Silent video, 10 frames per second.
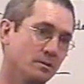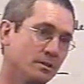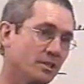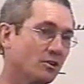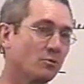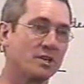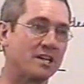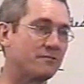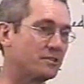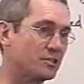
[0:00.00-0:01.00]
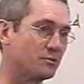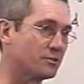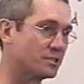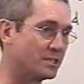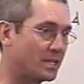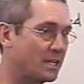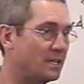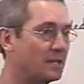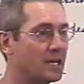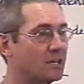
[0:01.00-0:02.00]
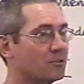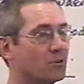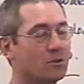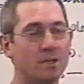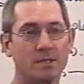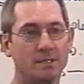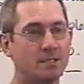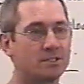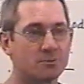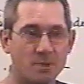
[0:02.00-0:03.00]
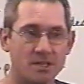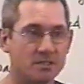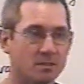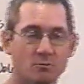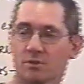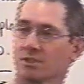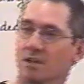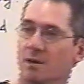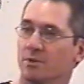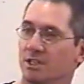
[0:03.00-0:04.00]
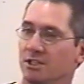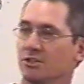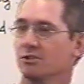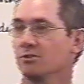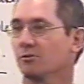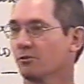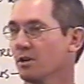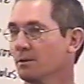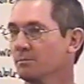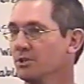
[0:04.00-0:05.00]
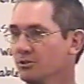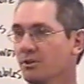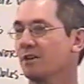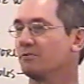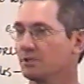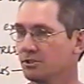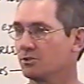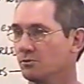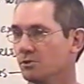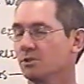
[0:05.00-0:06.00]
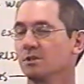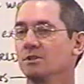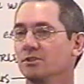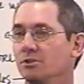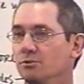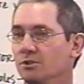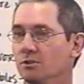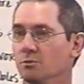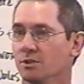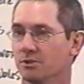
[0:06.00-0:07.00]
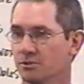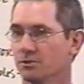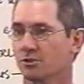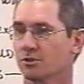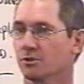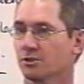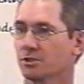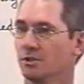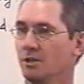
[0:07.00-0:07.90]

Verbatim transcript: You know, we have issues today. I don't know, depending on what denomination you're from, you have issues that you deal with in your church.